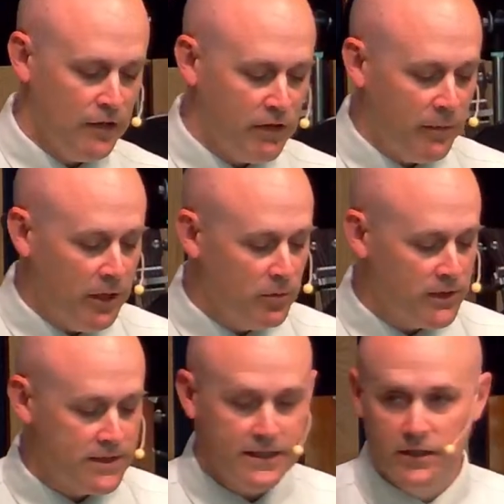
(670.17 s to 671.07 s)
If I'm
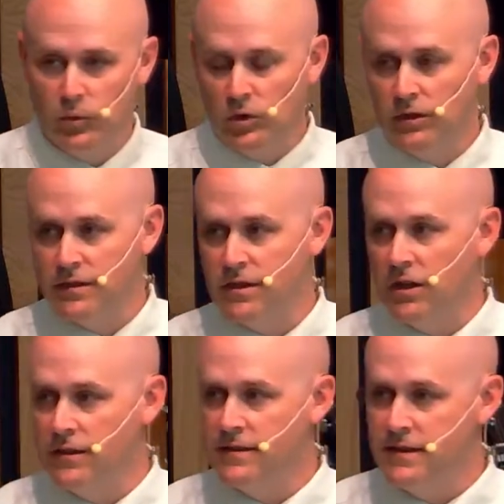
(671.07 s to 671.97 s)
able to see the world as
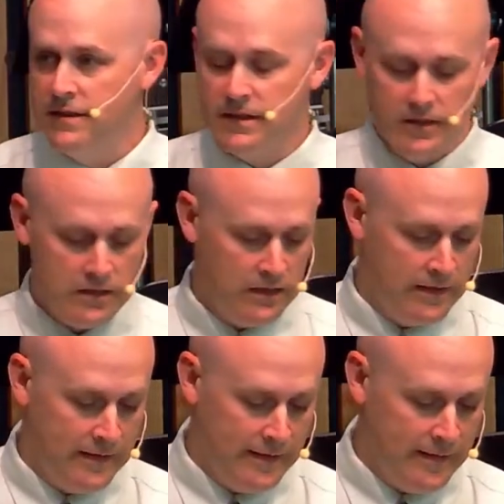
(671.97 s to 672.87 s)
God sees it,
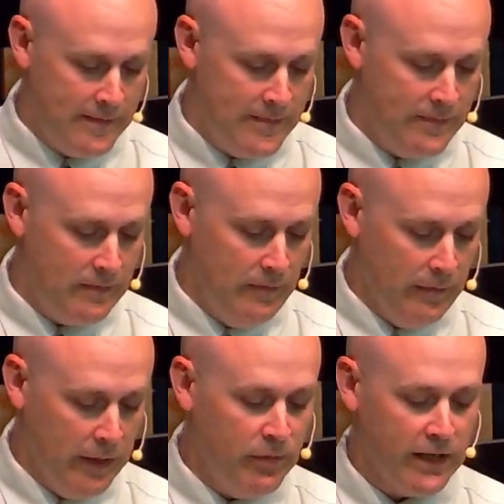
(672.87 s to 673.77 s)

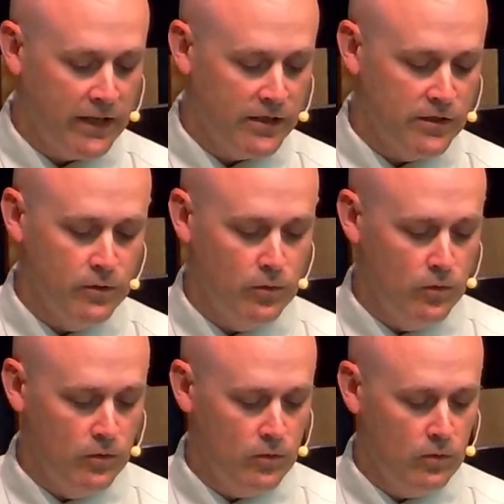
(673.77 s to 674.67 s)
maybe I can
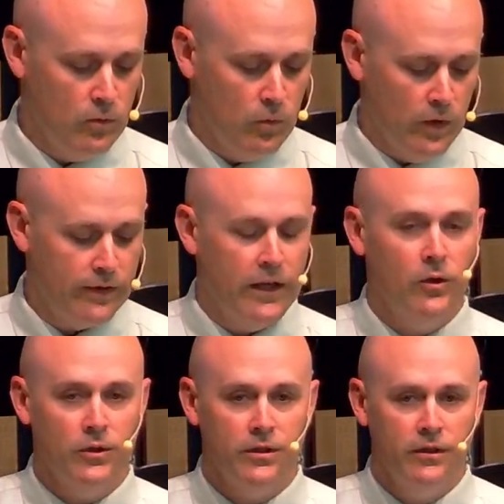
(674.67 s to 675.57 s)
do
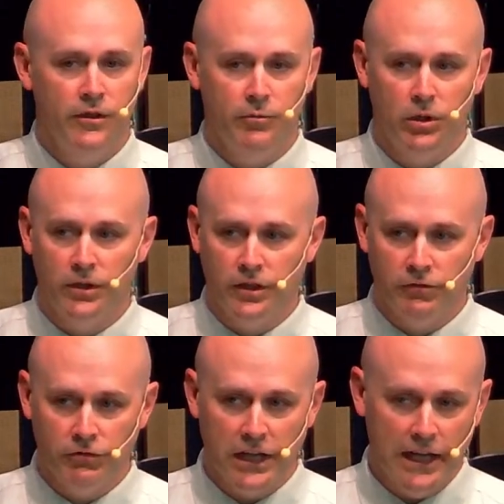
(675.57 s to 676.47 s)
without the
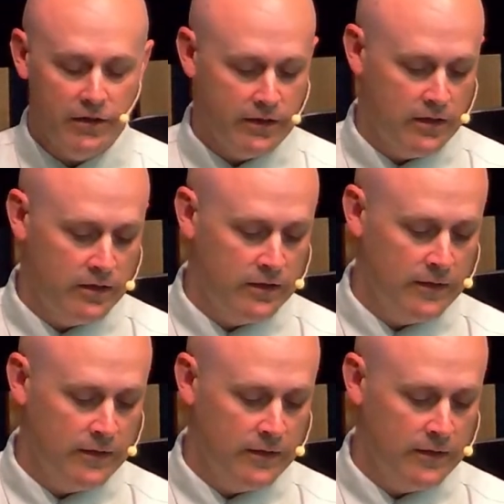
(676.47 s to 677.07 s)
burden of wrath.